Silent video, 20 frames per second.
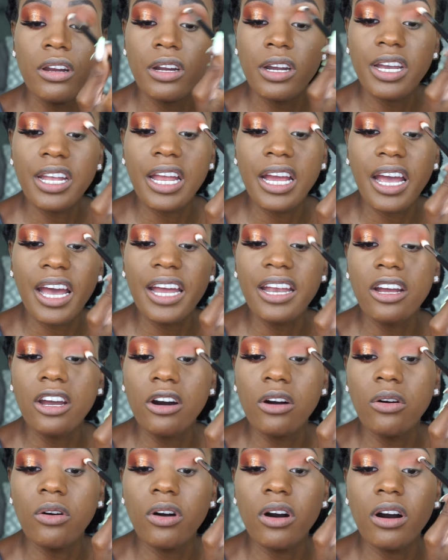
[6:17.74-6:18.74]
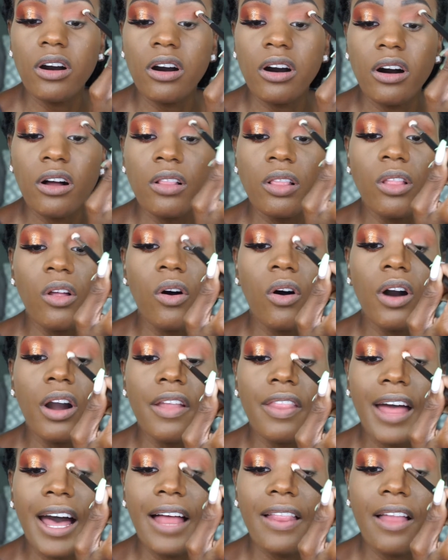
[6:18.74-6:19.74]
And I kind of go along
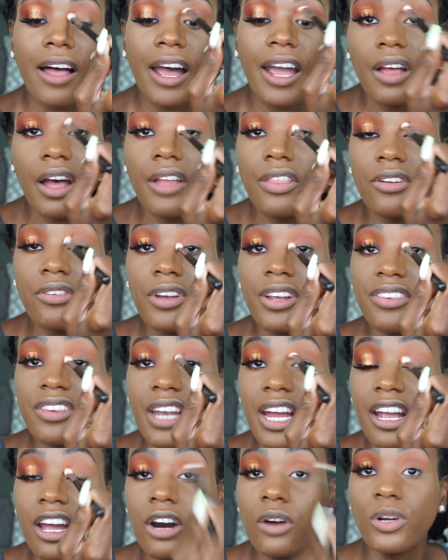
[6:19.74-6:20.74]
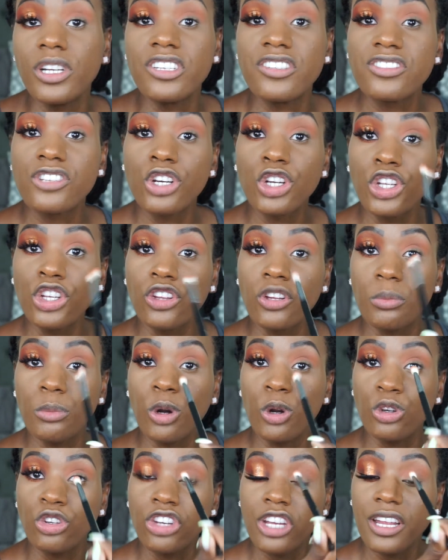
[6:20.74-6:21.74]
that line. And the reason I go in circular
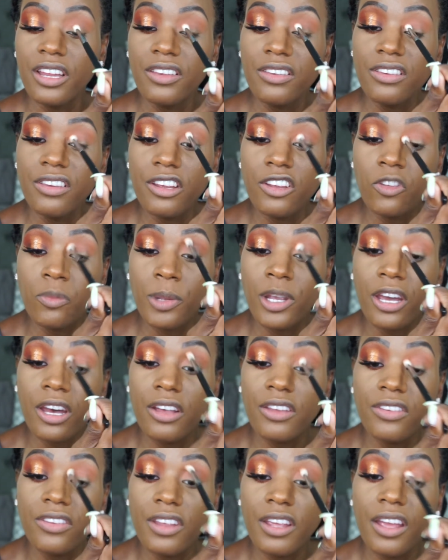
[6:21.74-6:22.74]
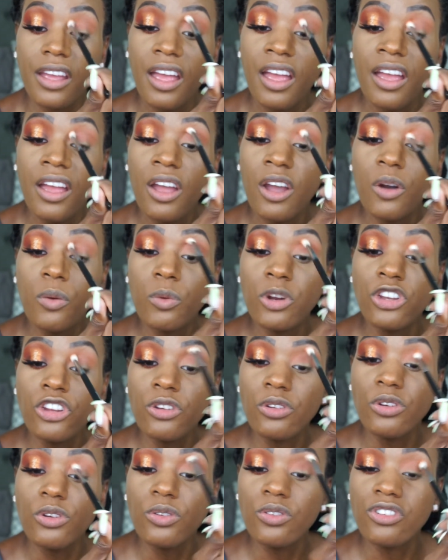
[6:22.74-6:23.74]
motions is because when you
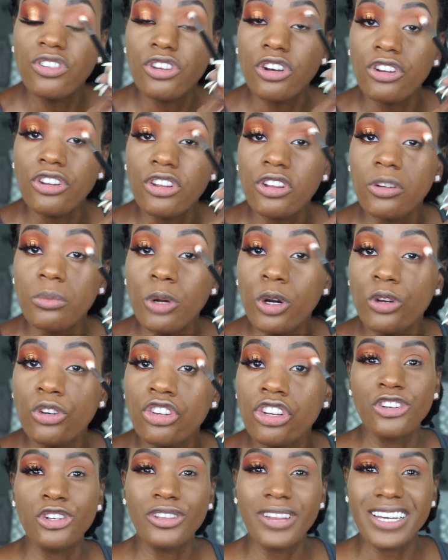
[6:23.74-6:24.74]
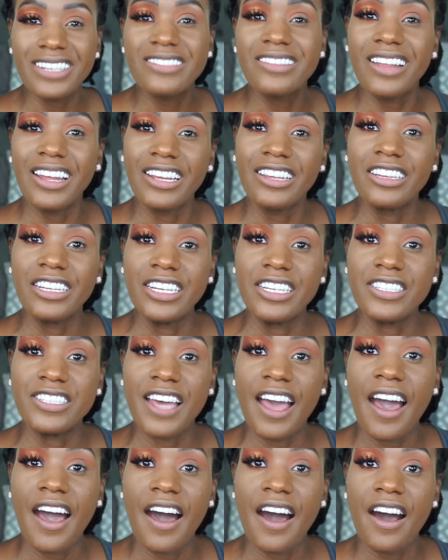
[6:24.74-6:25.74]
use circular motion, you're less likely to
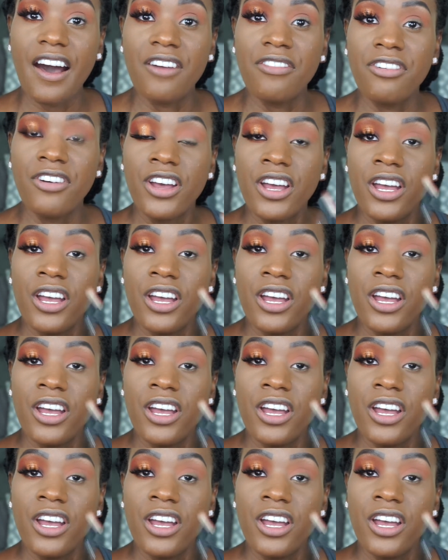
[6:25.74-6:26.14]
have